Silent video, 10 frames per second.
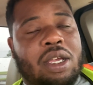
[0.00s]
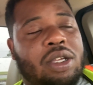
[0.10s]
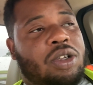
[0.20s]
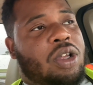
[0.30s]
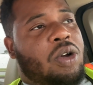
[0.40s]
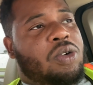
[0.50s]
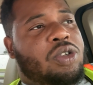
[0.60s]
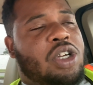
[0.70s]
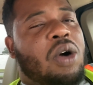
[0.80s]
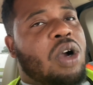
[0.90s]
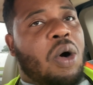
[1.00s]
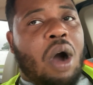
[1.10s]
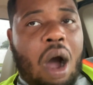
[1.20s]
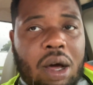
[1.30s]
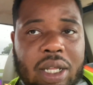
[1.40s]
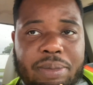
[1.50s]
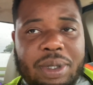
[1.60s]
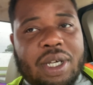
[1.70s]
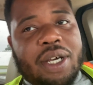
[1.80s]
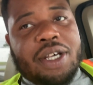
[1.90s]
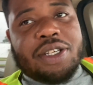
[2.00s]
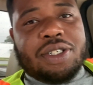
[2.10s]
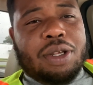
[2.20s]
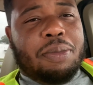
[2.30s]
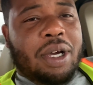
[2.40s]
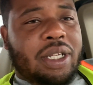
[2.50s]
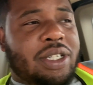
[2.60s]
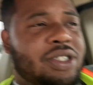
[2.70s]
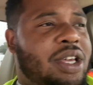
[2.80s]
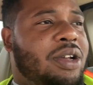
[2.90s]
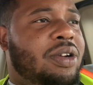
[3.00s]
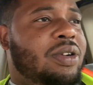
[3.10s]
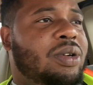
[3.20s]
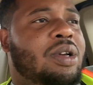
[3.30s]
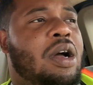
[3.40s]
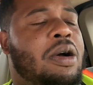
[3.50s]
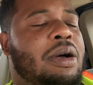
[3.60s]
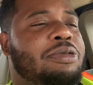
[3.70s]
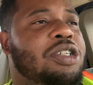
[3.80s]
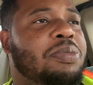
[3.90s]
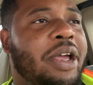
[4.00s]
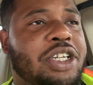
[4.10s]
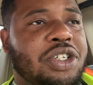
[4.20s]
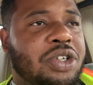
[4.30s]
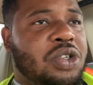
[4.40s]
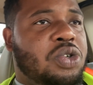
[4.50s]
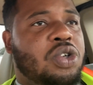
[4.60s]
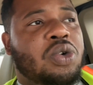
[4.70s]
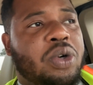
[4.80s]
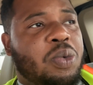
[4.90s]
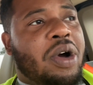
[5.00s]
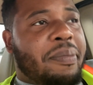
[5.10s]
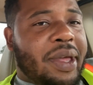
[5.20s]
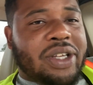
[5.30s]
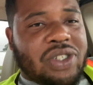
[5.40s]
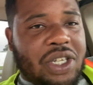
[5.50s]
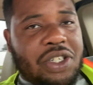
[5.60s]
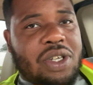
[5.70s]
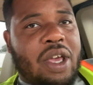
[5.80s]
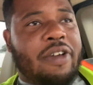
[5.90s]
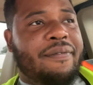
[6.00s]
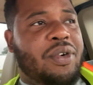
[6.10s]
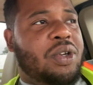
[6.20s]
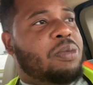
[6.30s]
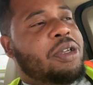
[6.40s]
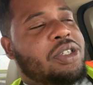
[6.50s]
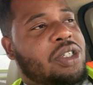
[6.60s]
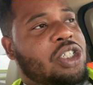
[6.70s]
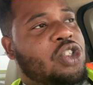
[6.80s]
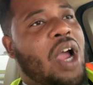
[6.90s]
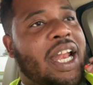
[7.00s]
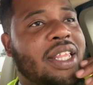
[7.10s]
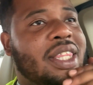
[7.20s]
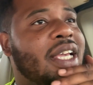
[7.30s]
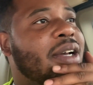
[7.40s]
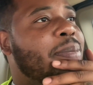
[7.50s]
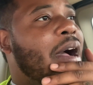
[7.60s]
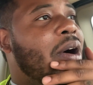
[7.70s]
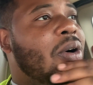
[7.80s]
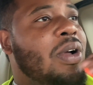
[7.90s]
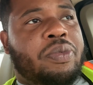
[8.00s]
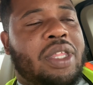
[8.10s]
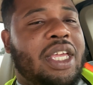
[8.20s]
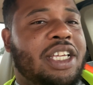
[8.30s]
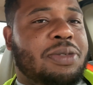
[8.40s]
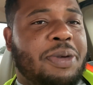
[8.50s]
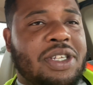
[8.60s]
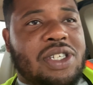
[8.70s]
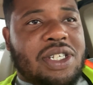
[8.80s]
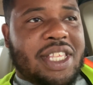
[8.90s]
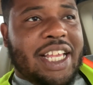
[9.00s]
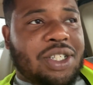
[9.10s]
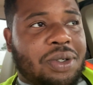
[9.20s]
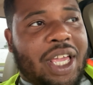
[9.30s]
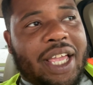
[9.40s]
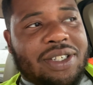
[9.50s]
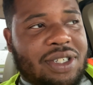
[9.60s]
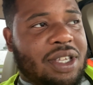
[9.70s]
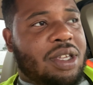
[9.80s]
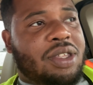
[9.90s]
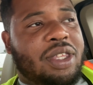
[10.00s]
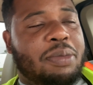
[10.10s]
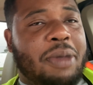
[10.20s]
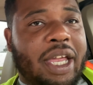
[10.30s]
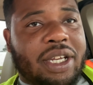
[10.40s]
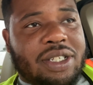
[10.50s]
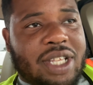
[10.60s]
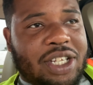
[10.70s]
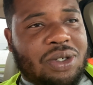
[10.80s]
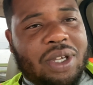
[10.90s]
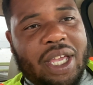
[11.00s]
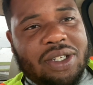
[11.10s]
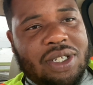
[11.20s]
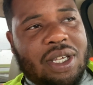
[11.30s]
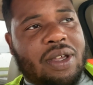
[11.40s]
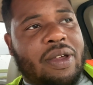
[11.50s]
You know, don't go haul it because the money is there. Just make sure you're doing what makes sense for your business. Try to think about the expenses that you can't see, the maintenance that you can't see.